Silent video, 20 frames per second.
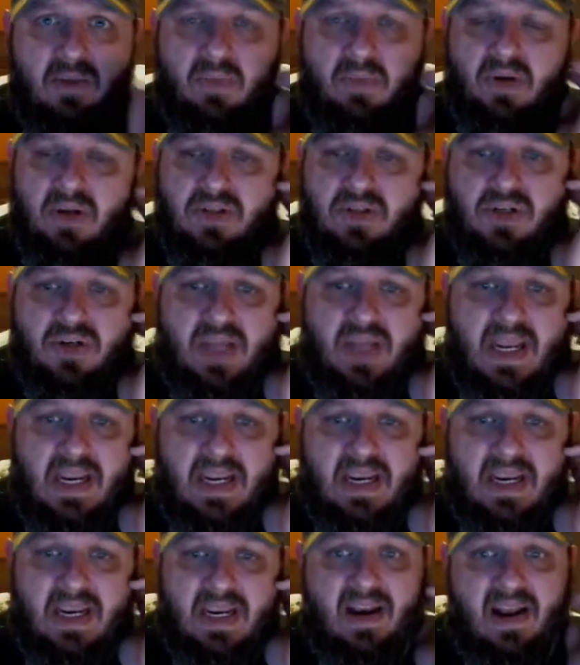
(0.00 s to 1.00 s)
because you're
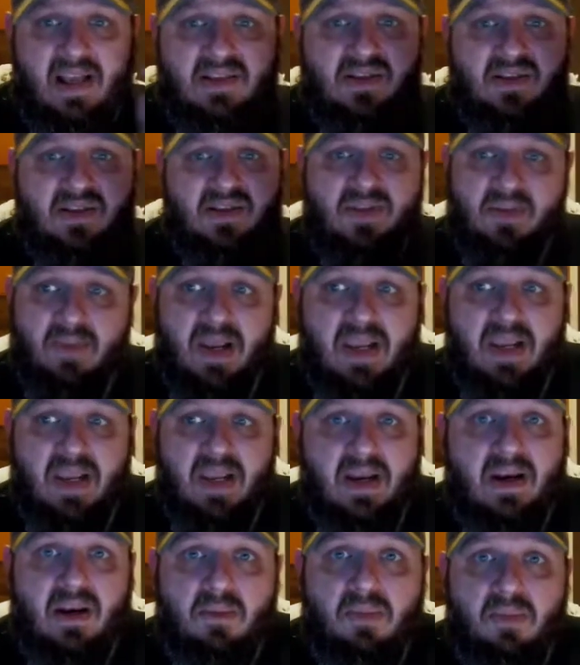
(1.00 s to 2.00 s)
taking it in essence and
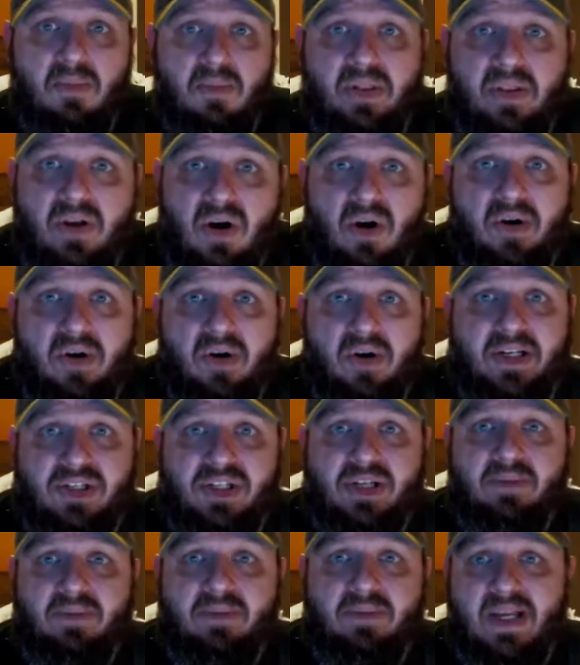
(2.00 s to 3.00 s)
making it a completely
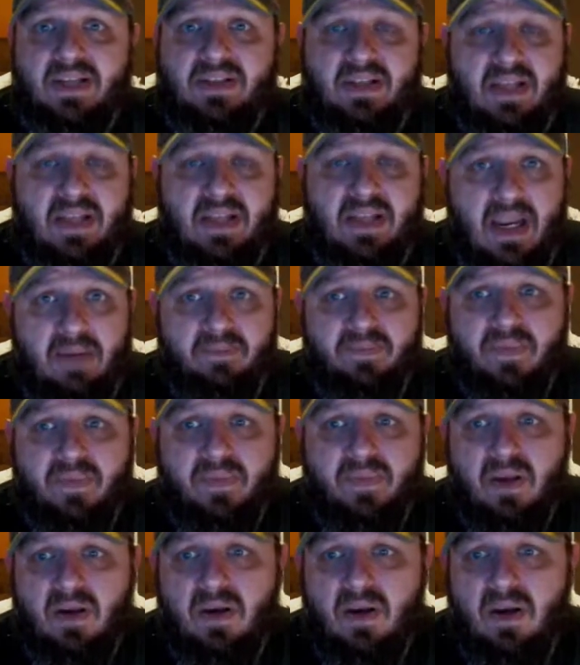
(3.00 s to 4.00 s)
RNG based game.
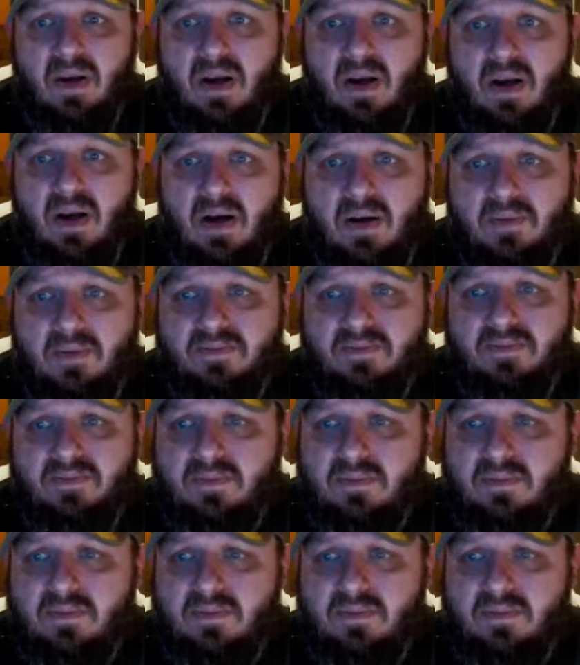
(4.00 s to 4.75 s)
Um,